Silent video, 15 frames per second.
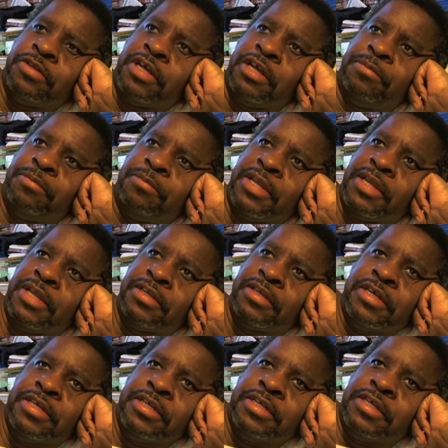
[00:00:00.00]
That'll be like,
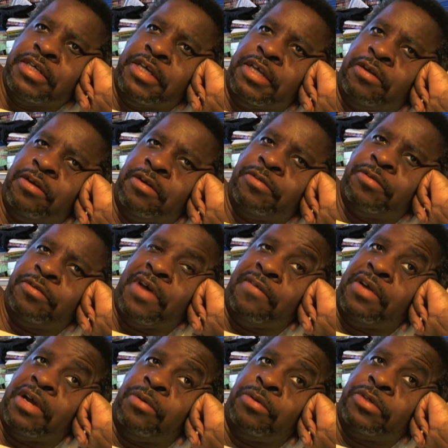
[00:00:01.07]
almost
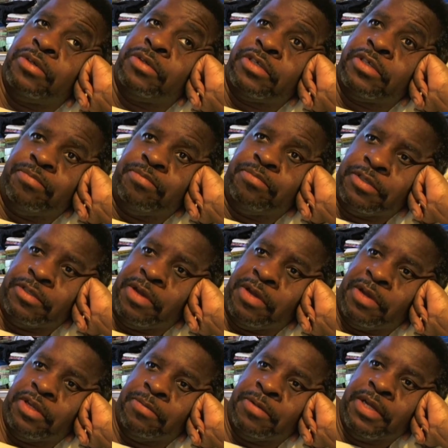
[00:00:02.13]
5 hours we'll spend
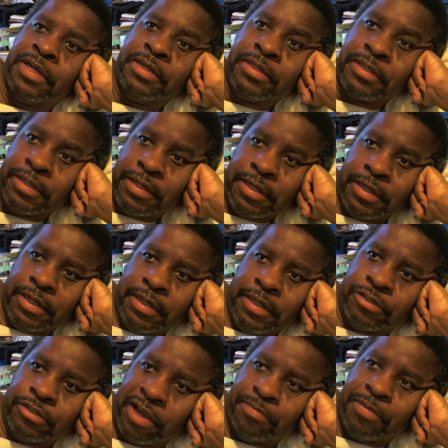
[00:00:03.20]
with him and then
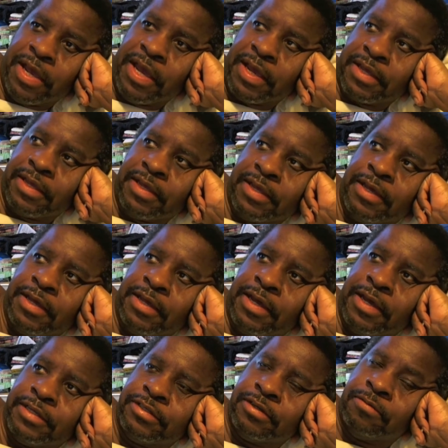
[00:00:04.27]
drive back.
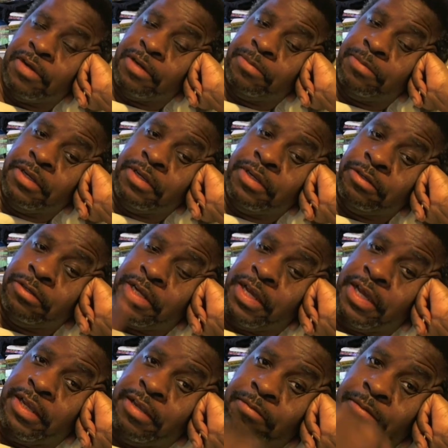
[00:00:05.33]
So what I'm going to do
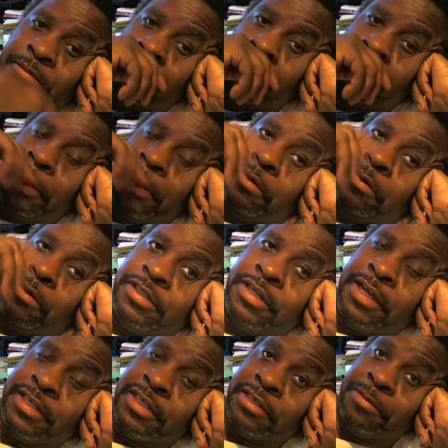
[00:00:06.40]
today, the goal is
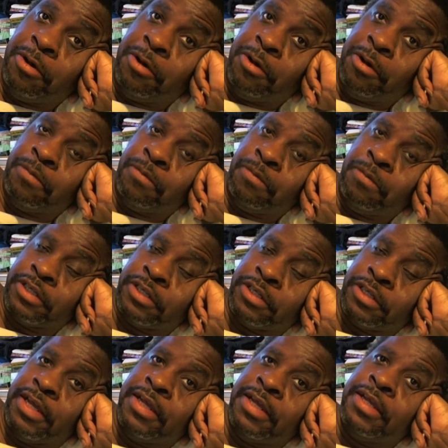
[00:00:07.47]
today, since I'm off from work
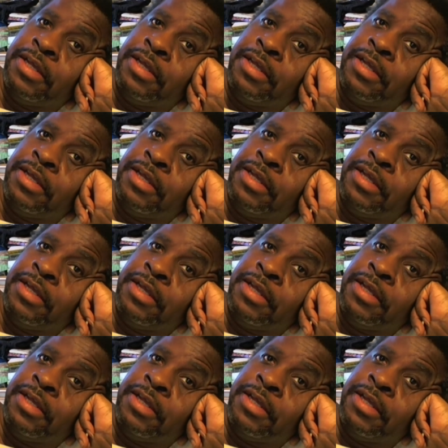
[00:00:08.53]
today